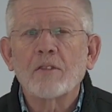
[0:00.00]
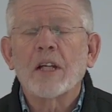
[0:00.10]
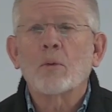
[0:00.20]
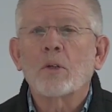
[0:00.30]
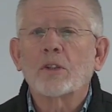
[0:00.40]
In
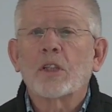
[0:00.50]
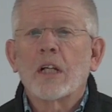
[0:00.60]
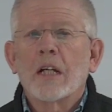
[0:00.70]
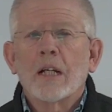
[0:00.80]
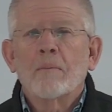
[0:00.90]
other words,
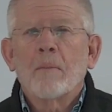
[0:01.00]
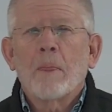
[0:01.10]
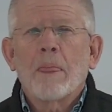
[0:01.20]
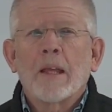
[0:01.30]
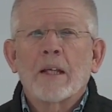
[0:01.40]

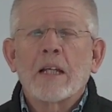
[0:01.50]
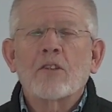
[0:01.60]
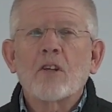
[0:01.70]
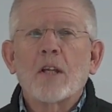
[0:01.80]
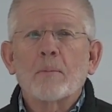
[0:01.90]
he
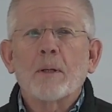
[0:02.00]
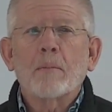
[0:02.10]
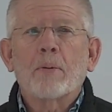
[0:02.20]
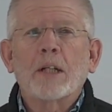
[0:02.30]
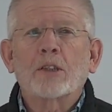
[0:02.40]
saw the big
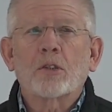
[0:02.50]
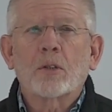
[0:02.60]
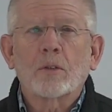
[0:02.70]
picture